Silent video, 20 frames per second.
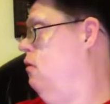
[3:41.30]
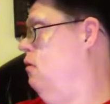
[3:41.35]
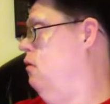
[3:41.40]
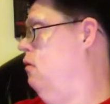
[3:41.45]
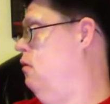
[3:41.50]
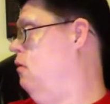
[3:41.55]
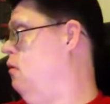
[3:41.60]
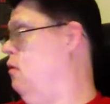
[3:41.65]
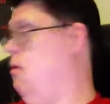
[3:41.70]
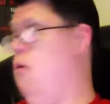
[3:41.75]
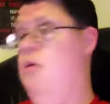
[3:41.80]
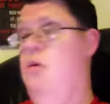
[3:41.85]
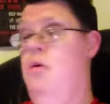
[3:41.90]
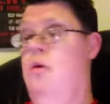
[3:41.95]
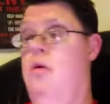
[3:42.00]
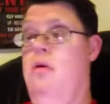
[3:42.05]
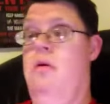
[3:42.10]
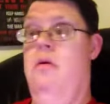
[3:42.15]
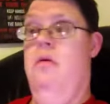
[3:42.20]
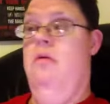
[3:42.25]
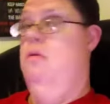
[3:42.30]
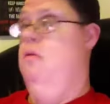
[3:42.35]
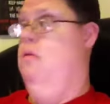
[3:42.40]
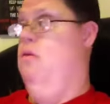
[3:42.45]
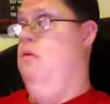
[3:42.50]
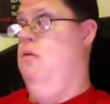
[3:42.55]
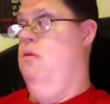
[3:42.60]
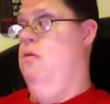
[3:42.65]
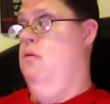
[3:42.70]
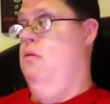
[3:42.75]

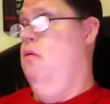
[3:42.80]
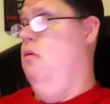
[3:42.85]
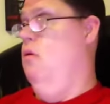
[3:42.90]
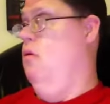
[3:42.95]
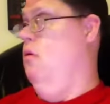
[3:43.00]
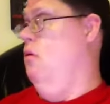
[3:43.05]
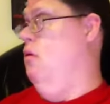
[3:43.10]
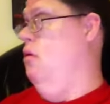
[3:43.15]
Nobody speaks.